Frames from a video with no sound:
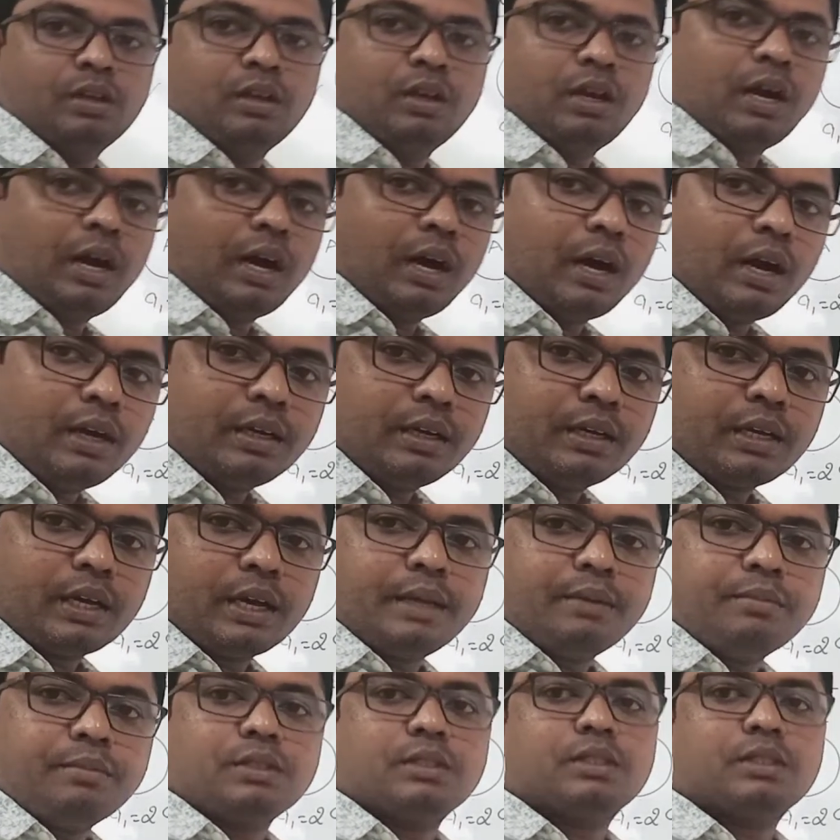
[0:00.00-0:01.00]
All
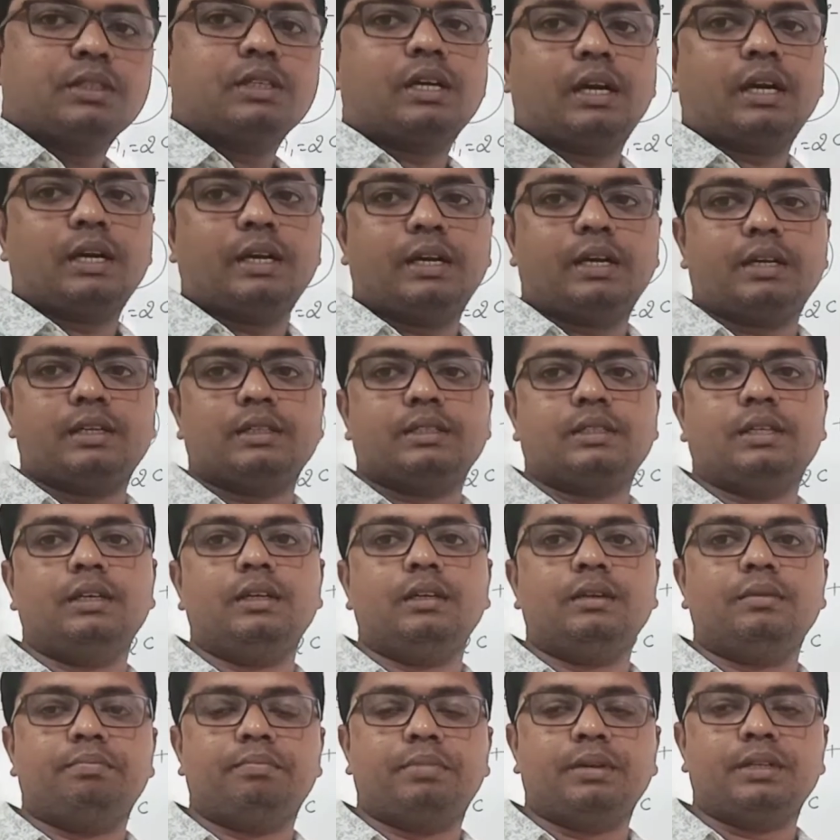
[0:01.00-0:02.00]
times
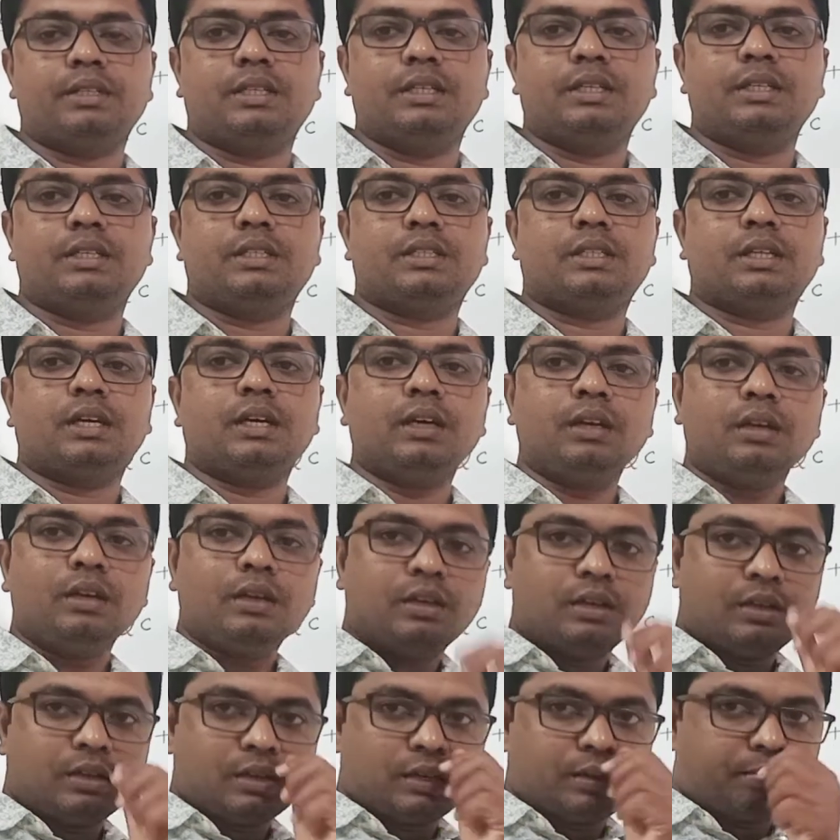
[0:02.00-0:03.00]
conduction precedes
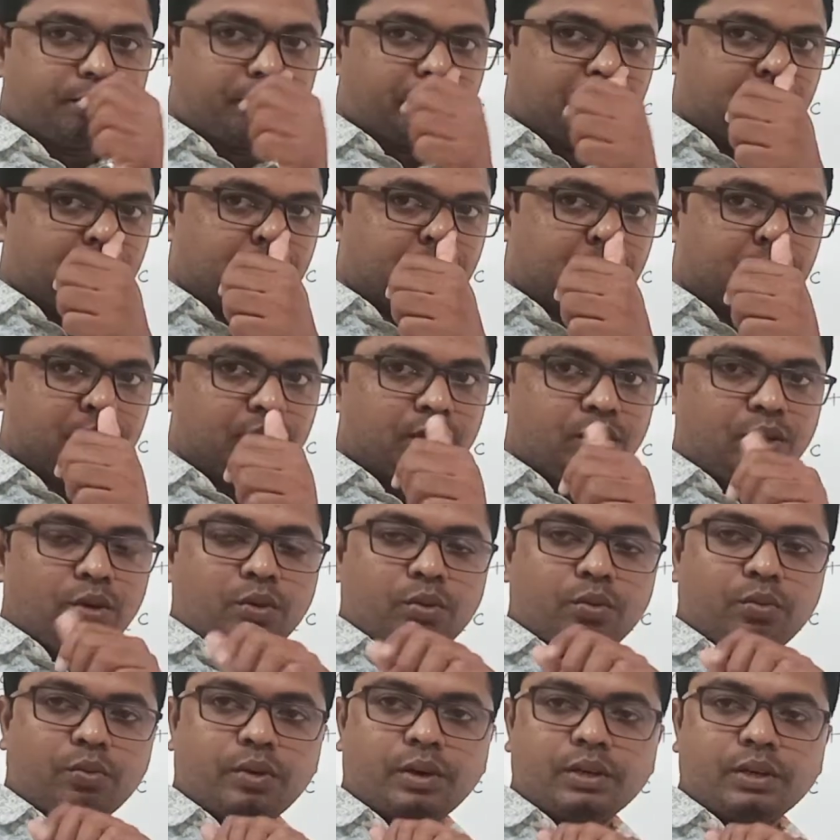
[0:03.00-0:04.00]
the repulsion.
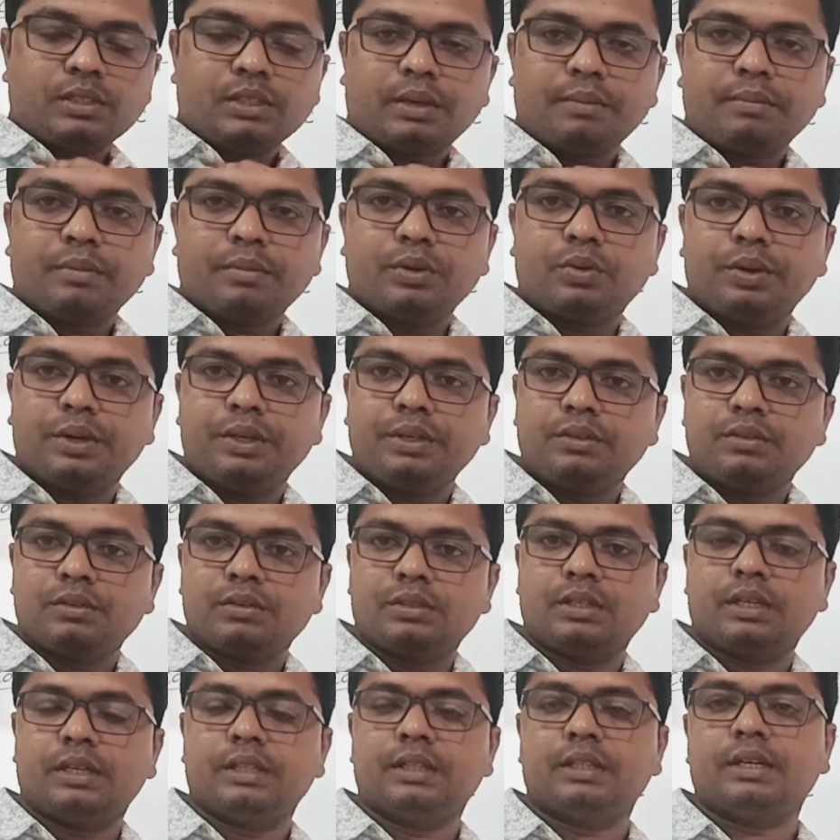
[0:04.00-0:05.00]
Once I am going to
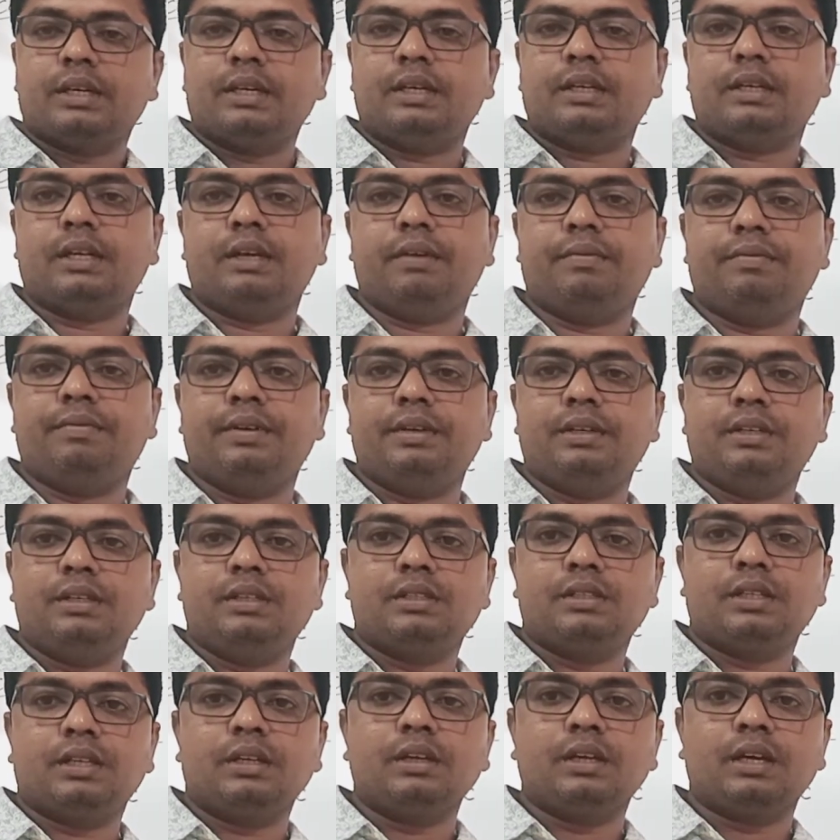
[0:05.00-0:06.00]
say that if it is
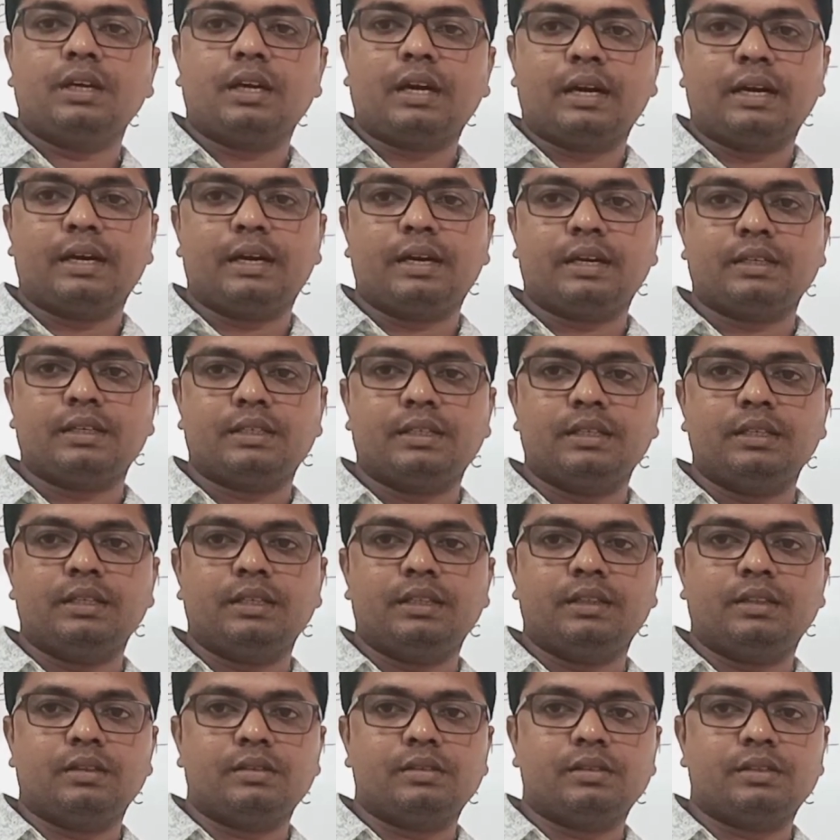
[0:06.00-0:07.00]
a conducting
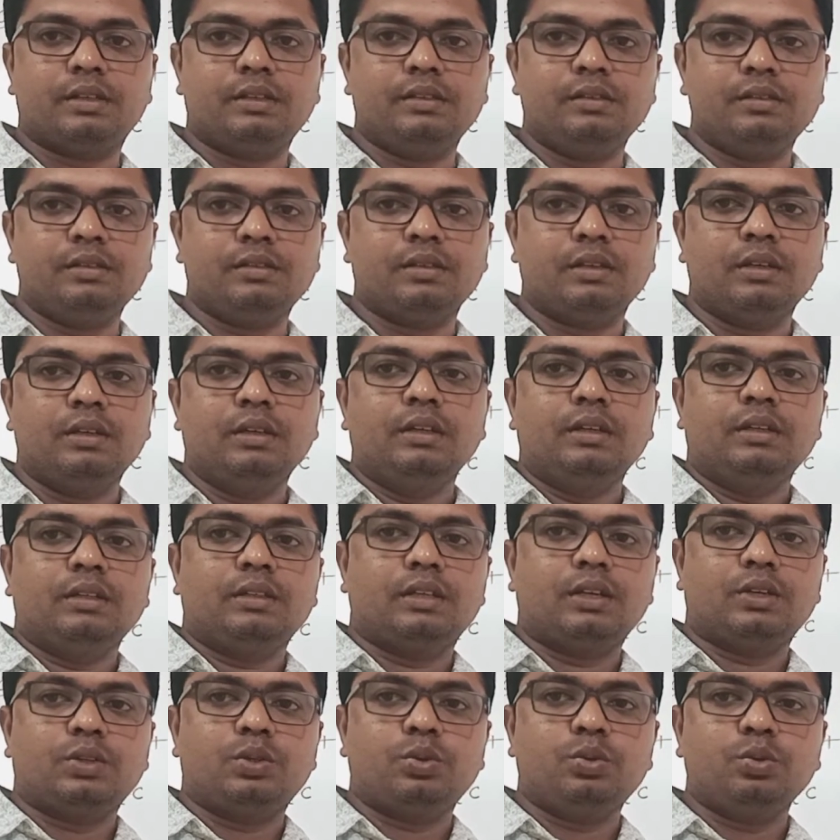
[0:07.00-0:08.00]
in the sense,
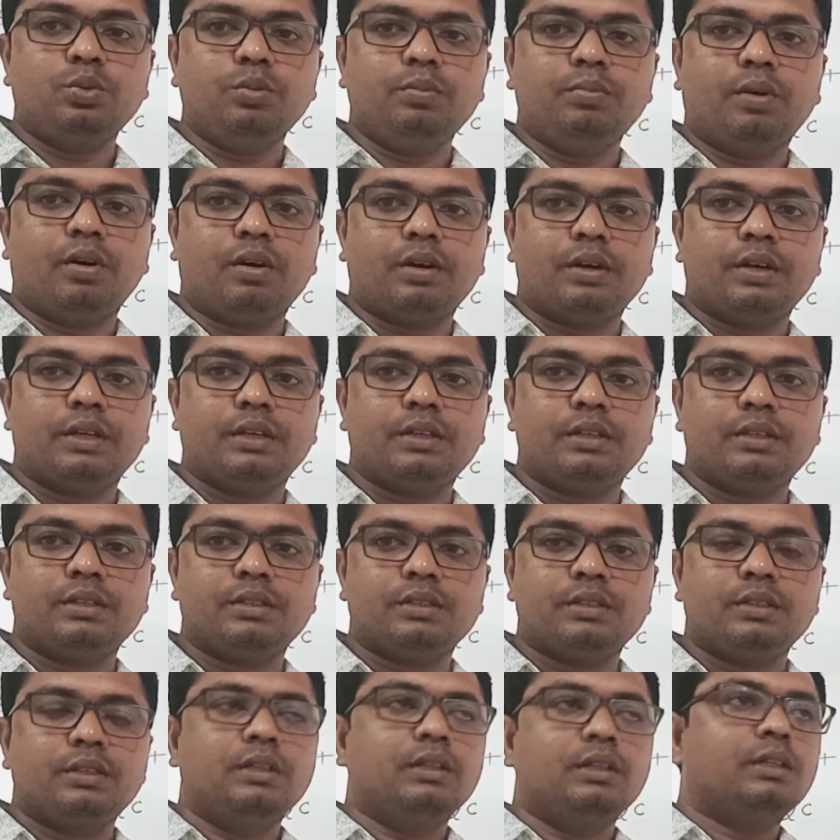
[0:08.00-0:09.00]
the two bodies,
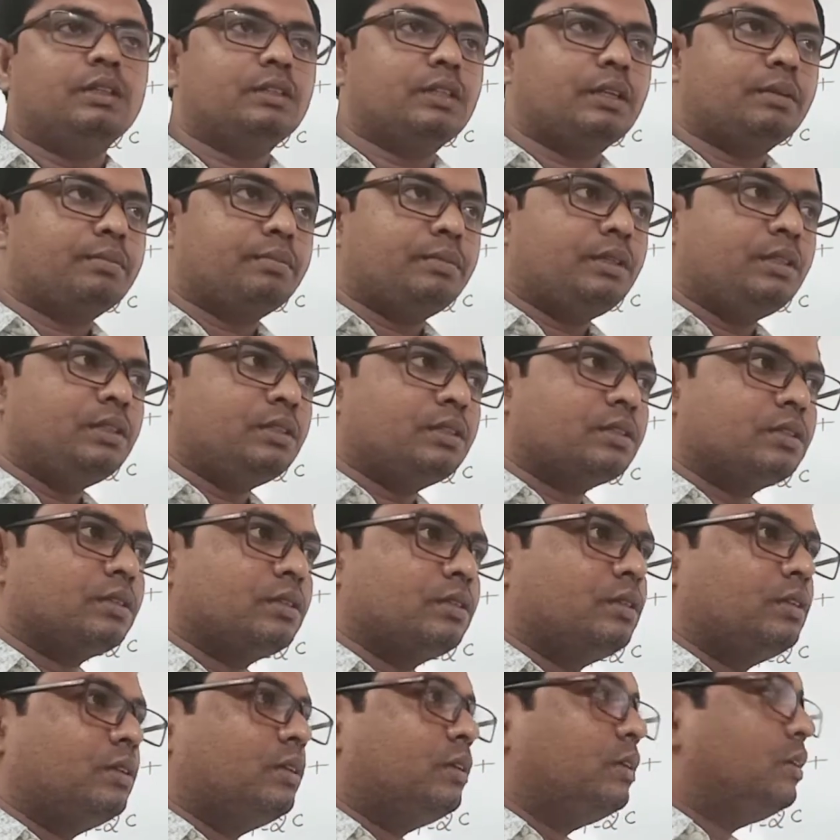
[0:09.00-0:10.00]
that means
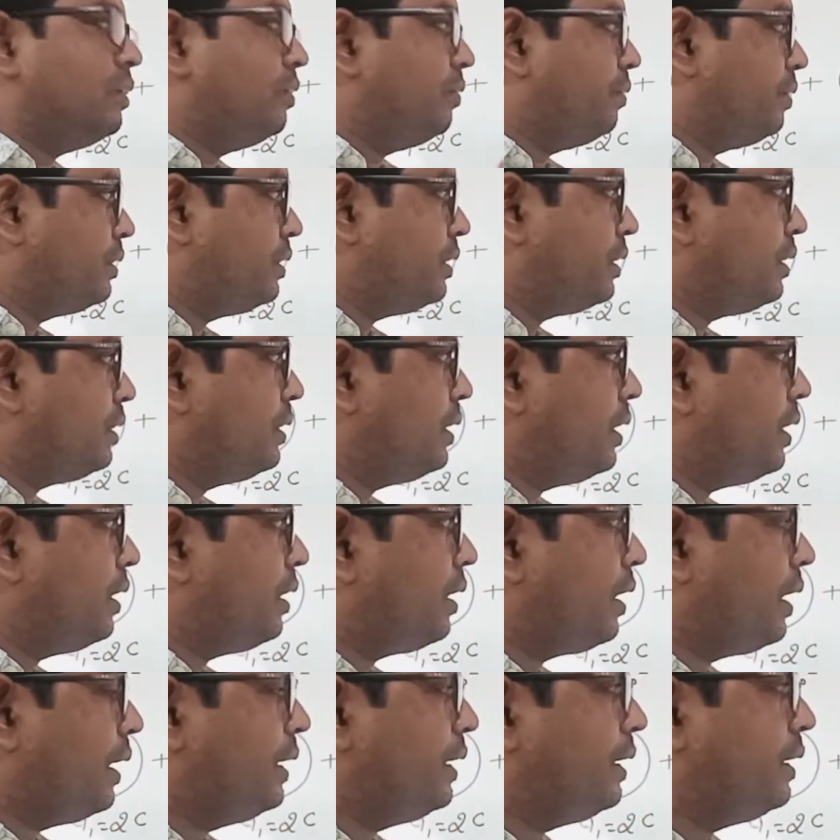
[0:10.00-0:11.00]
whether they are
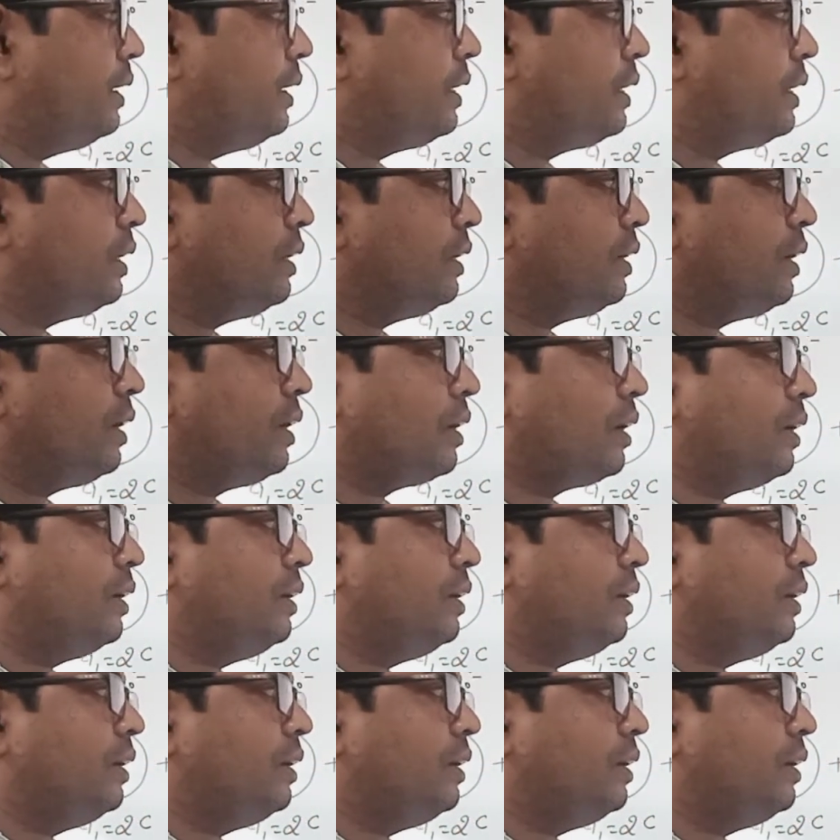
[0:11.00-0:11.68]
identical or